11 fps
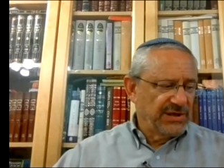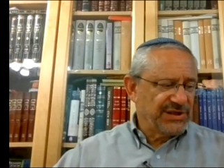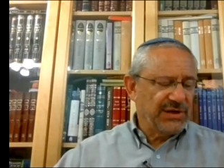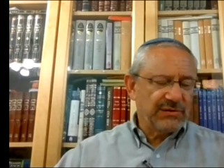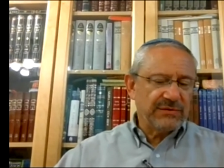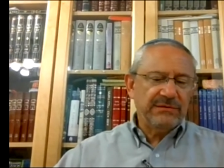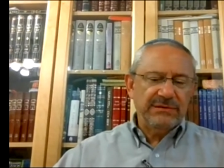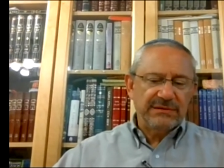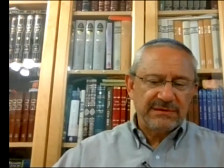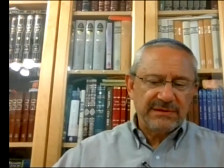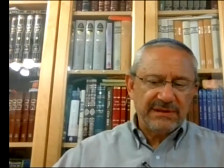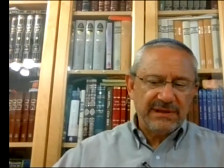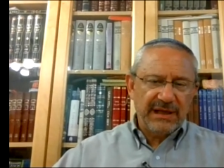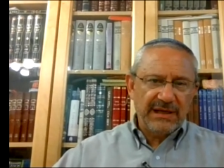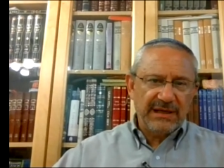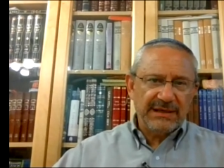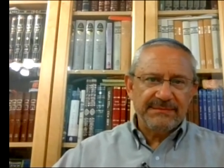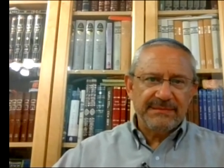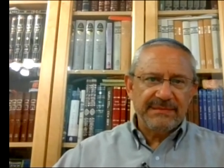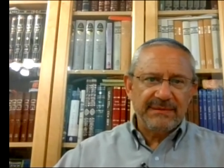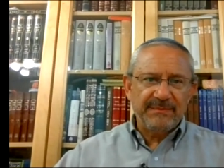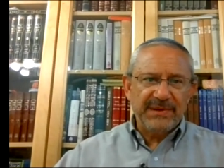So,
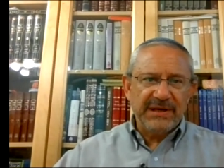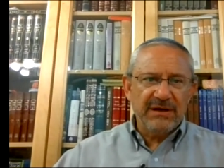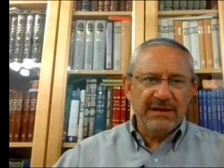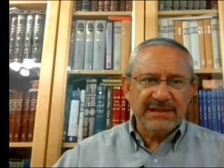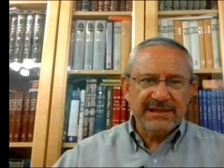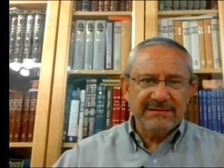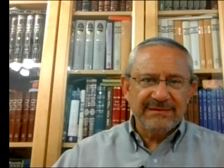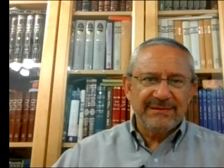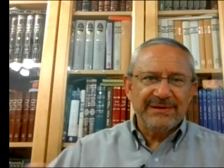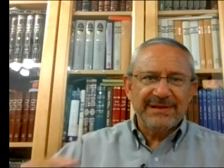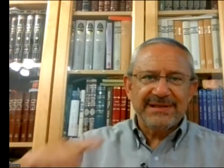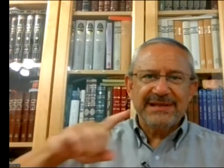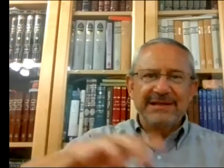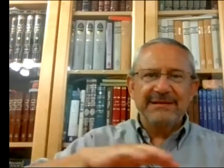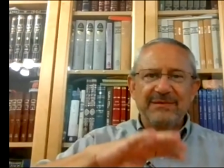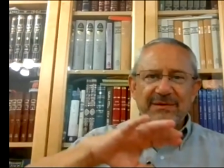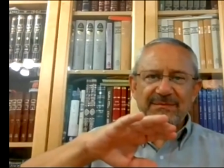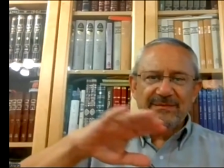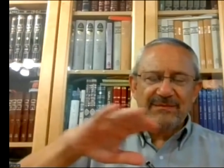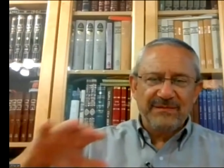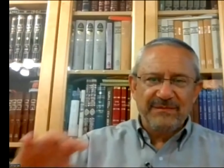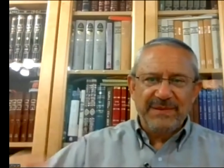because, let's see,
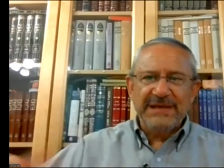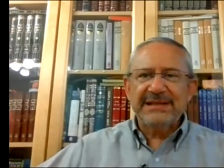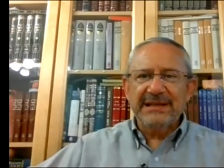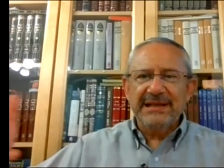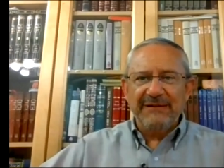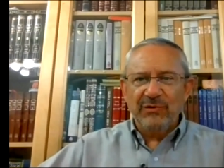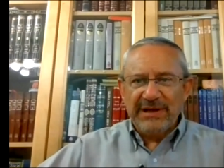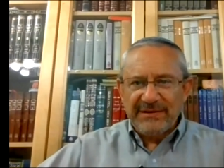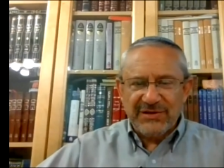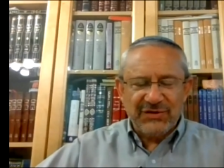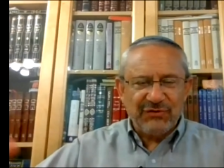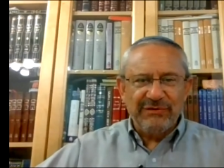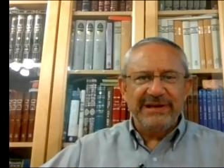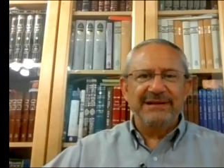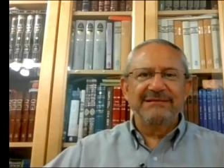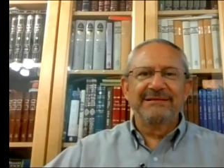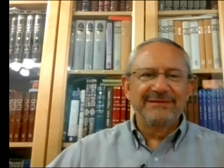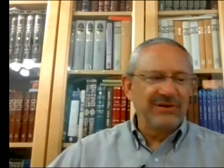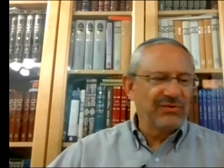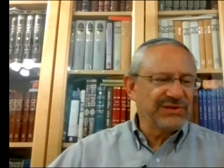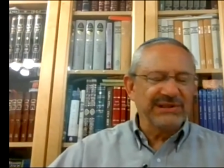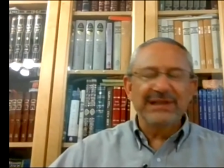basically everyone on the screen
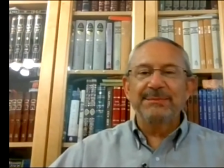knows a